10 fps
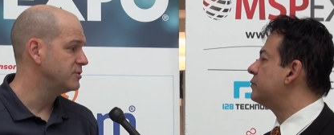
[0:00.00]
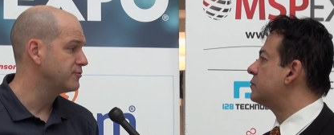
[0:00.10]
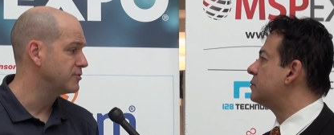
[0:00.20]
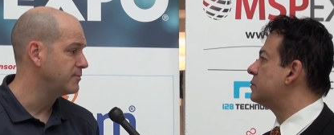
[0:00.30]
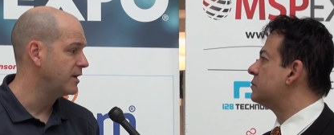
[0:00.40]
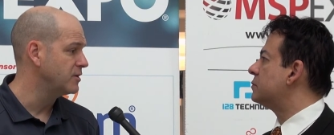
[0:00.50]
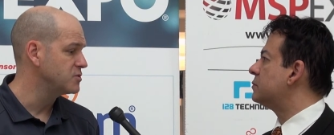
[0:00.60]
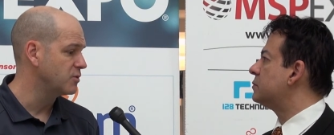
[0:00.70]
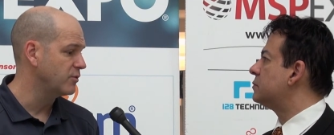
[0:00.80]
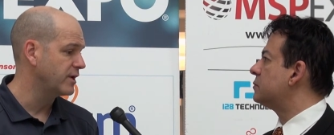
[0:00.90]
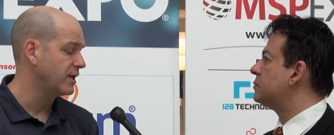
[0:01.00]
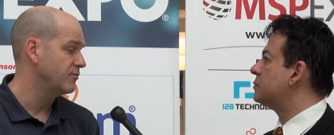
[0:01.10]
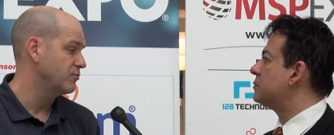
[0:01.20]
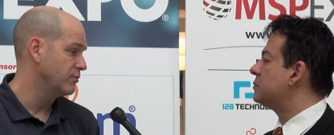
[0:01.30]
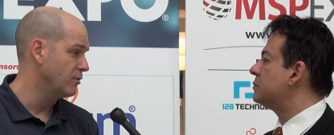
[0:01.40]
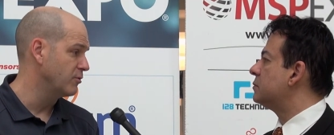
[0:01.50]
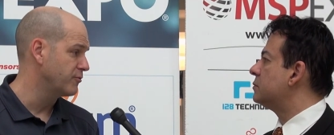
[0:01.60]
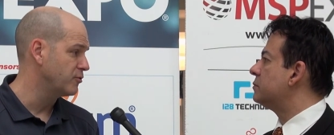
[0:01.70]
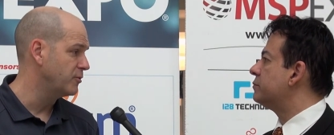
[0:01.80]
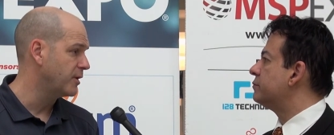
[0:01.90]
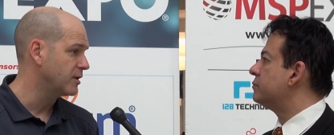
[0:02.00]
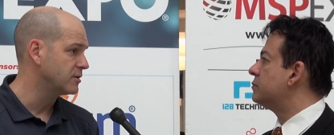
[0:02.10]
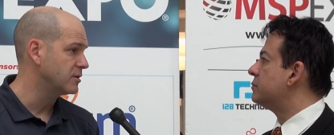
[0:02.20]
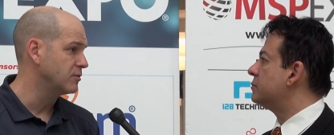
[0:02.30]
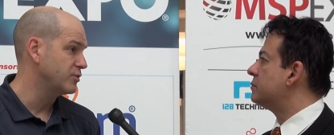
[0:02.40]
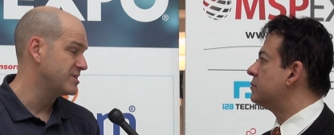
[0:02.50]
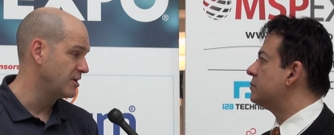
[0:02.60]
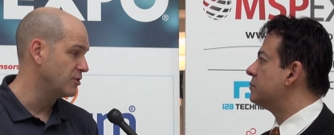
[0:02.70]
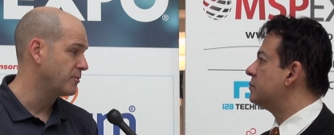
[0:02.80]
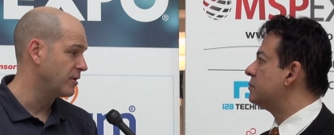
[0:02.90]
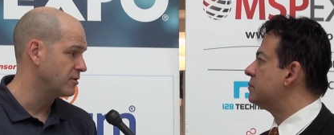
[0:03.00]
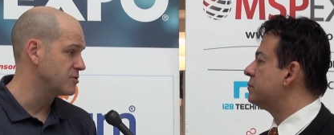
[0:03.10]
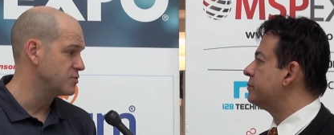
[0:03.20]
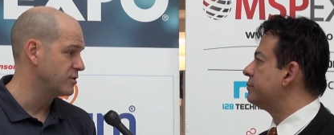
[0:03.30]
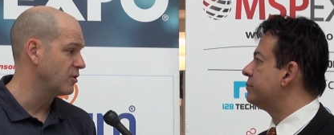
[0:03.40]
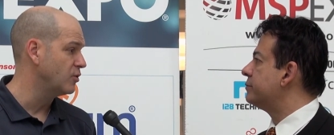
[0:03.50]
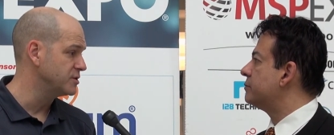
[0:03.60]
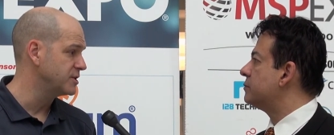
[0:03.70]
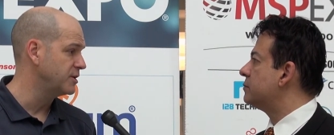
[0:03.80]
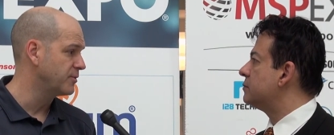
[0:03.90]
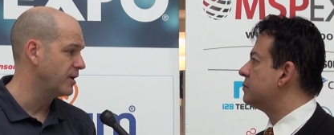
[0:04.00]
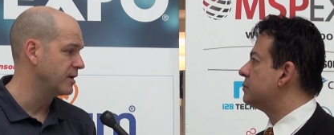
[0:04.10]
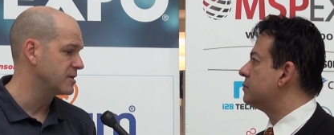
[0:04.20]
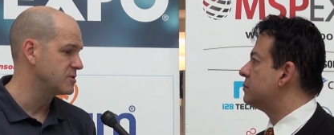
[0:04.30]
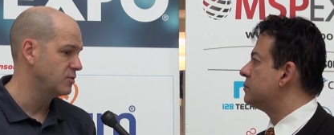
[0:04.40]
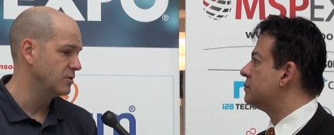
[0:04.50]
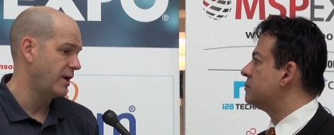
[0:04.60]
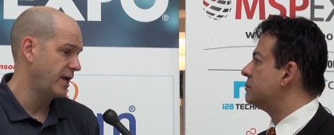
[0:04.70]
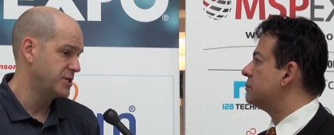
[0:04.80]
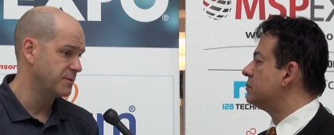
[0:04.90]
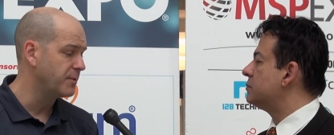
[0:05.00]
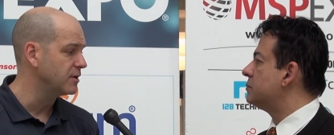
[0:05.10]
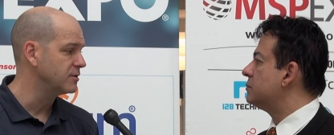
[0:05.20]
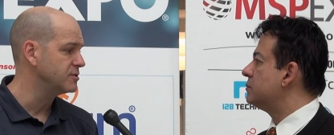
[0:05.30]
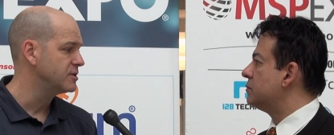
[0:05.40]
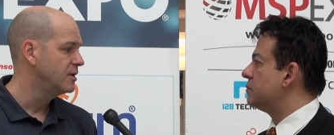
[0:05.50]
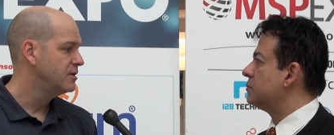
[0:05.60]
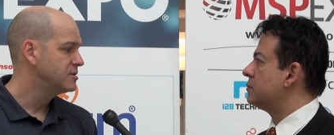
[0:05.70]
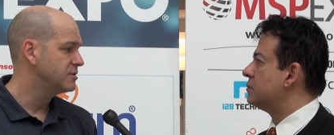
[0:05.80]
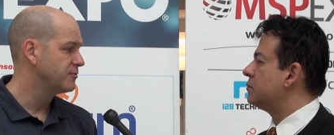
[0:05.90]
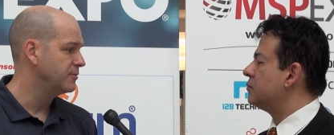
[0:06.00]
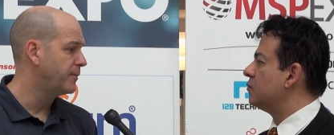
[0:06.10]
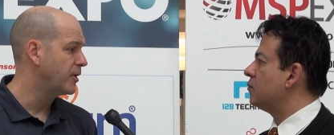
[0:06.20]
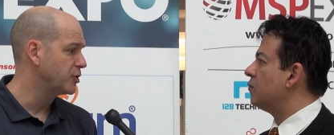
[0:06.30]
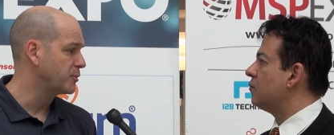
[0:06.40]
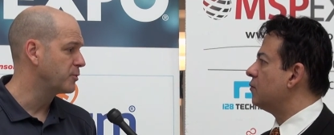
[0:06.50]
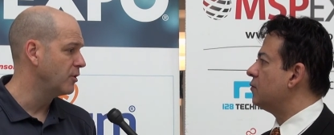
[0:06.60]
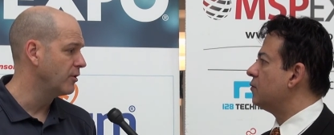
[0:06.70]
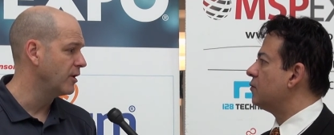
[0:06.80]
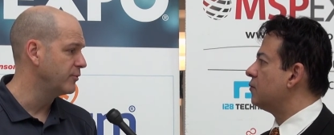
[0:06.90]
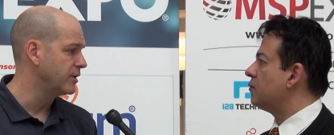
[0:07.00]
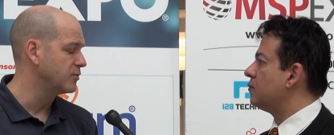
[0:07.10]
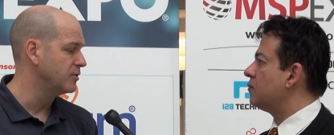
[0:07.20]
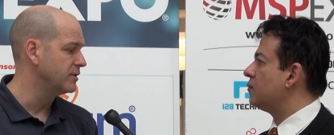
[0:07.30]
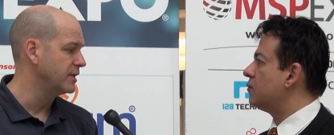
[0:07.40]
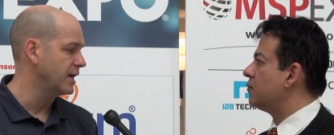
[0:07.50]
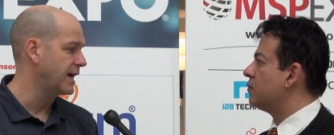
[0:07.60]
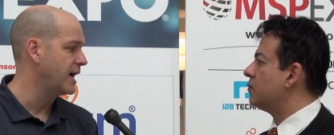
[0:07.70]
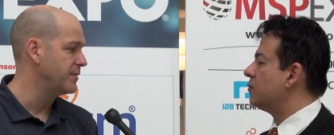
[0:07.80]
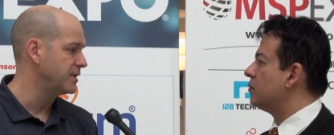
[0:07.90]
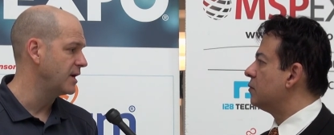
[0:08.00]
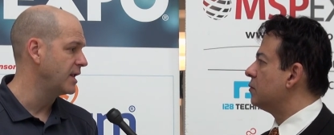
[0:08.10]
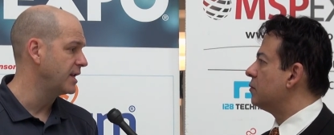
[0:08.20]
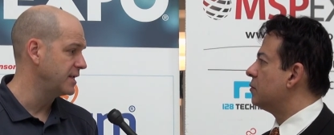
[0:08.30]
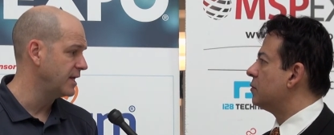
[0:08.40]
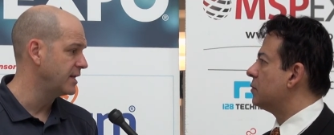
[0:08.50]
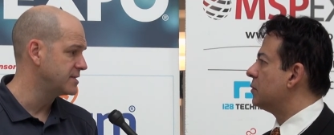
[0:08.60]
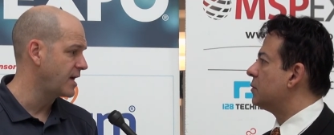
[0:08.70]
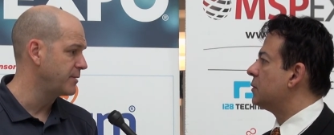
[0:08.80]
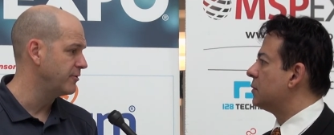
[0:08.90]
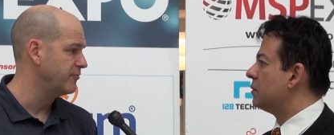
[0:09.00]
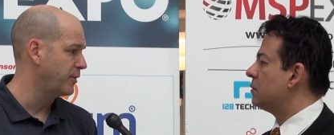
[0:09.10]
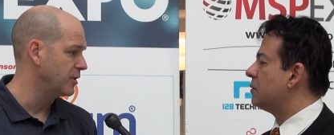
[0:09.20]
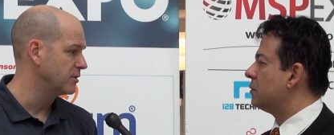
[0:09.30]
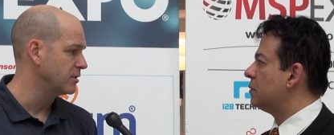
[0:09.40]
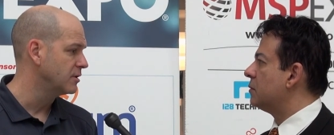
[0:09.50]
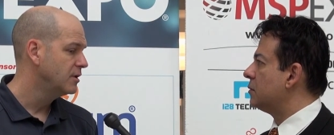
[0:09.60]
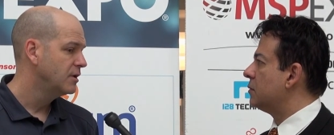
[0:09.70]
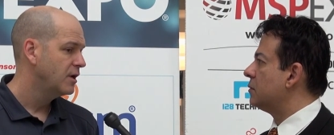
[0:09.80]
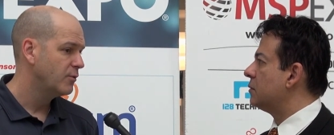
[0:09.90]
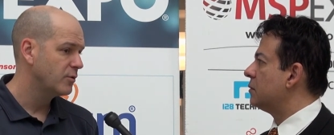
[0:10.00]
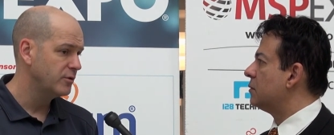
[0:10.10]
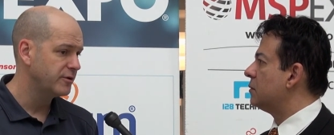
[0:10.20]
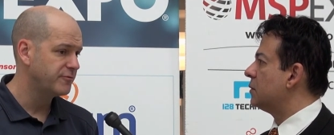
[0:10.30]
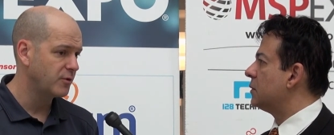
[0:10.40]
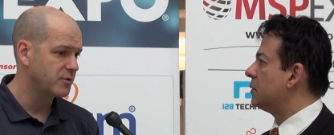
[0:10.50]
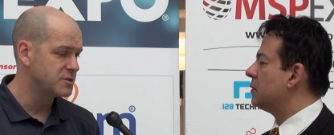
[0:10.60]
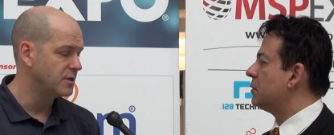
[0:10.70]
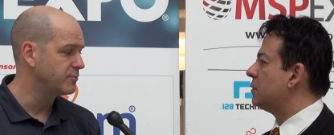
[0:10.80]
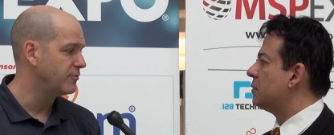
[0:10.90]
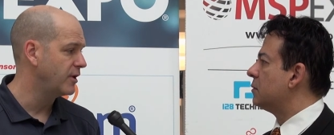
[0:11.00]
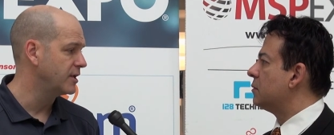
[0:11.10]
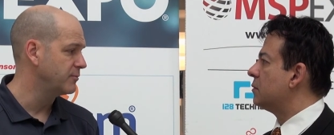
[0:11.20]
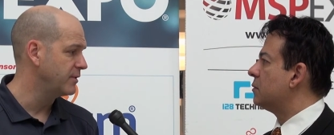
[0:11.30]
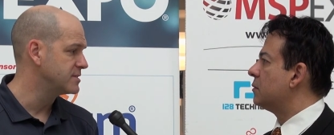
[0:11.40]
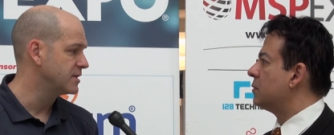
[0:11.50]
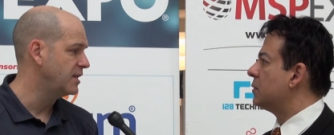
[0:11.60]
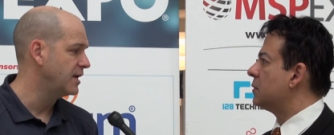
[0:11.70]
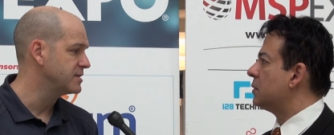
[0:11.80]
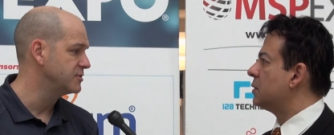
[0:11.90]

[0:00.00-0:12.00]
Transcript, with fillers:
Speaker 1: different models where we can have a referral partner, reseller partners with our wholesale products, or agent partners. So from a partner program, we can really accommodate any, any type of partner. And we're really focused on providing best-in-class